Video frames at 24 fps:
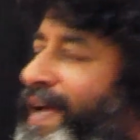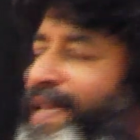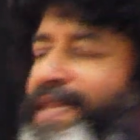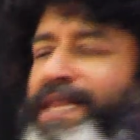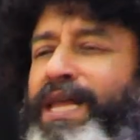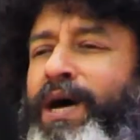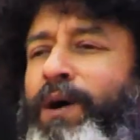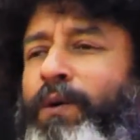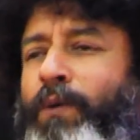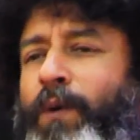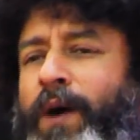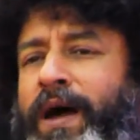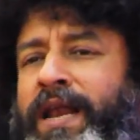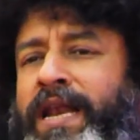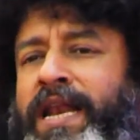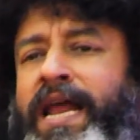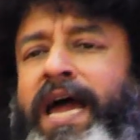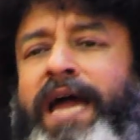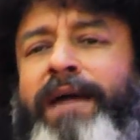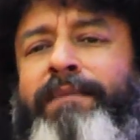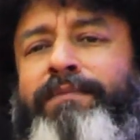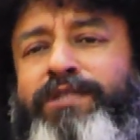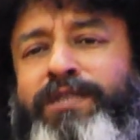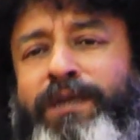The one
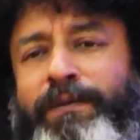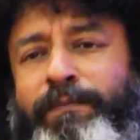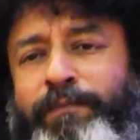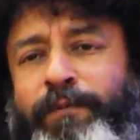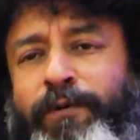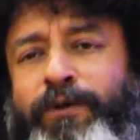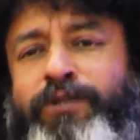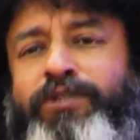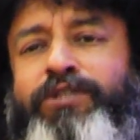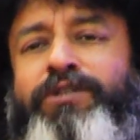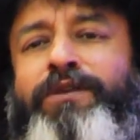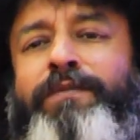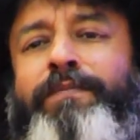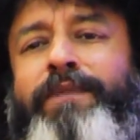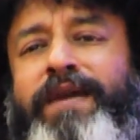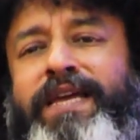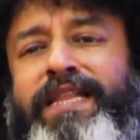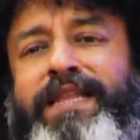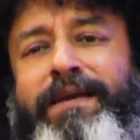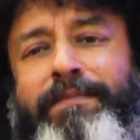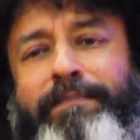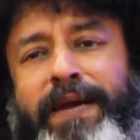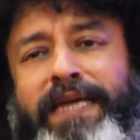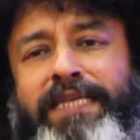I'm supposed to be
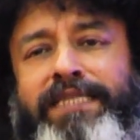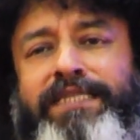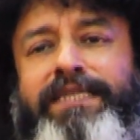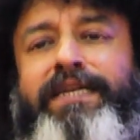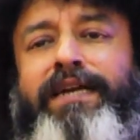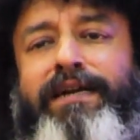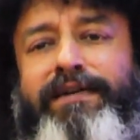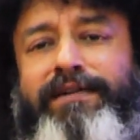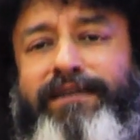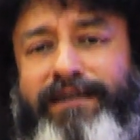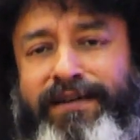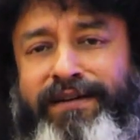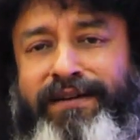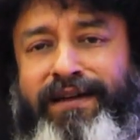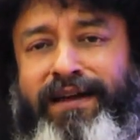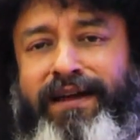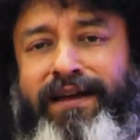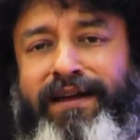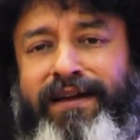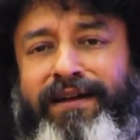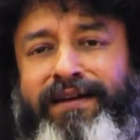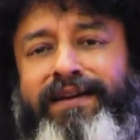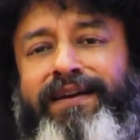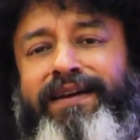the best at.
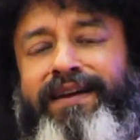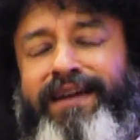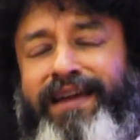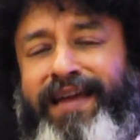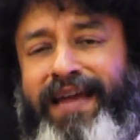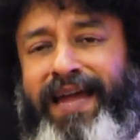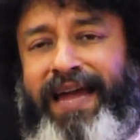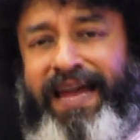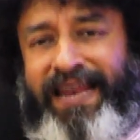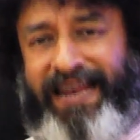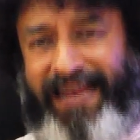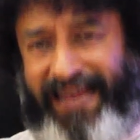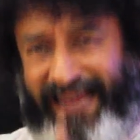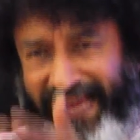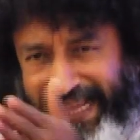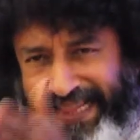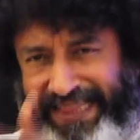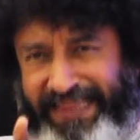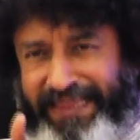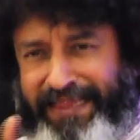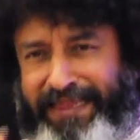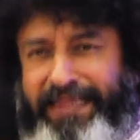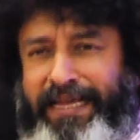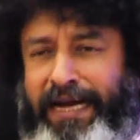And
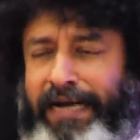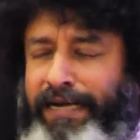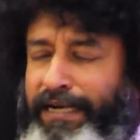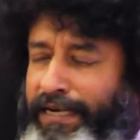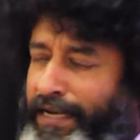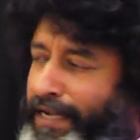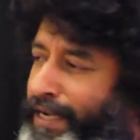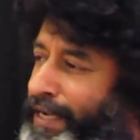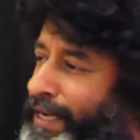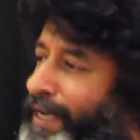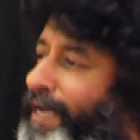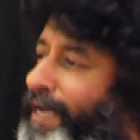in that,